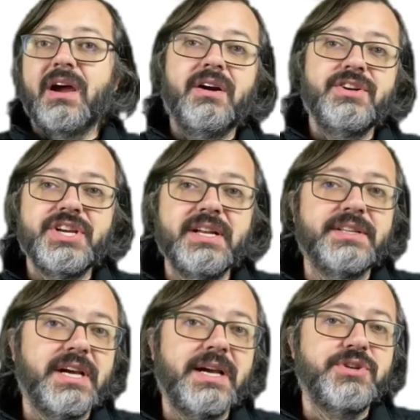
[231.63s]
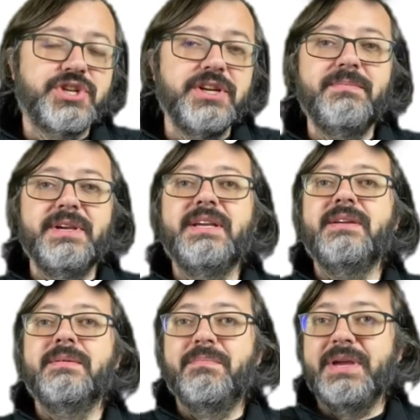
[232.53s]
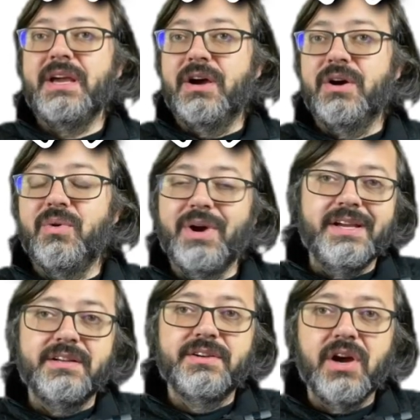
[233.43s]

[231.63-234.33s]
our genotype should be BO and